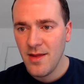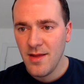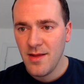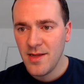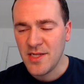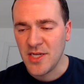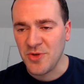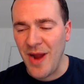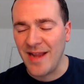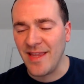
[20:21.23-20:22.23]
it's
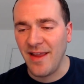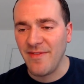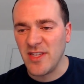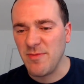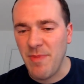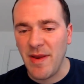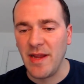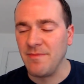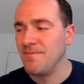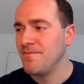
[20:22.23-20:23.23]
distracting if it's
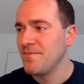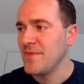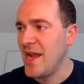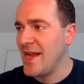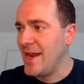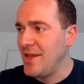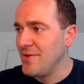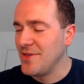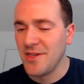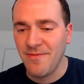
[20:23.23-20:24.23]
spinning. I gotta use
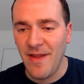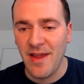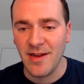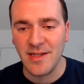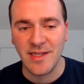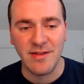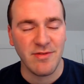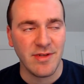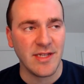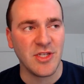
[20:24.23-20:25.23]
this fan because it
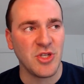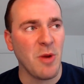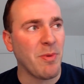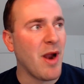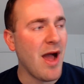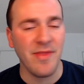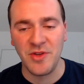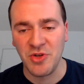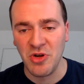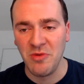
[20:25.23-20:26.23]
gets super hot in
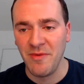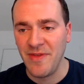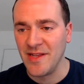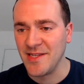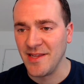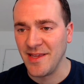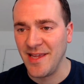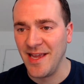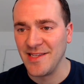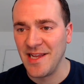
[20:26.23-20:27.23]
this room if that's not the
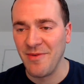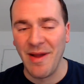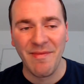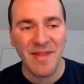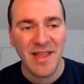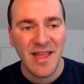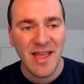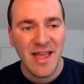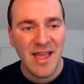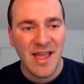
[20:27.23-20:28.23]
case. Anyway,
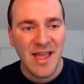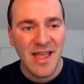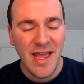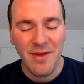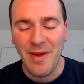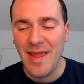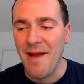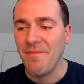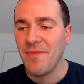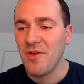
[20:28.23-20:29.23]
yeah.
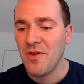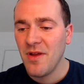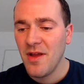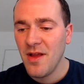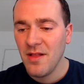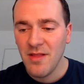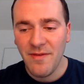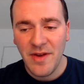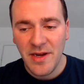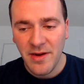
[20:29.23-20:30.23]
Love
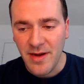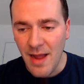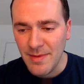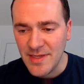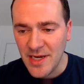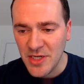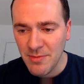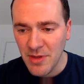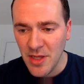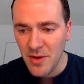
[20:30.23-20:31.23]
to hear your comment section
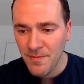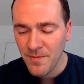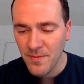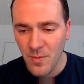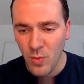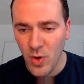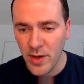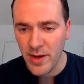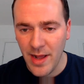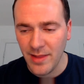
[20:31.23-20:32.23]
below. What
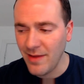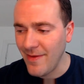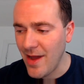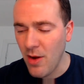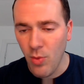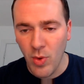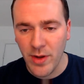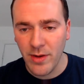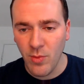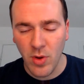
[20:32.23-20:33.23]
did I leave out? What
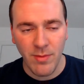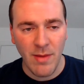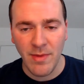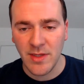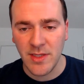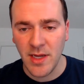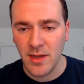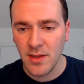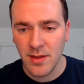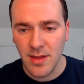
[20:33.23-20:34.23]
am I missing?
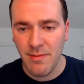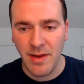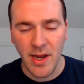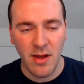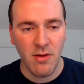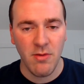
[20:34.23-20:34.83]
Let me know.